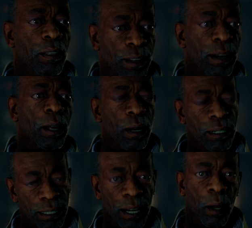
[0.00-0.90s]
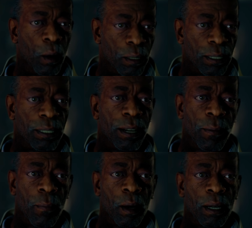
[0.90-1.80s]
Then I will see you at the
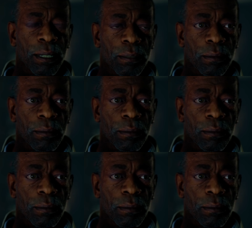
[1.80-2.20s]
ceremony.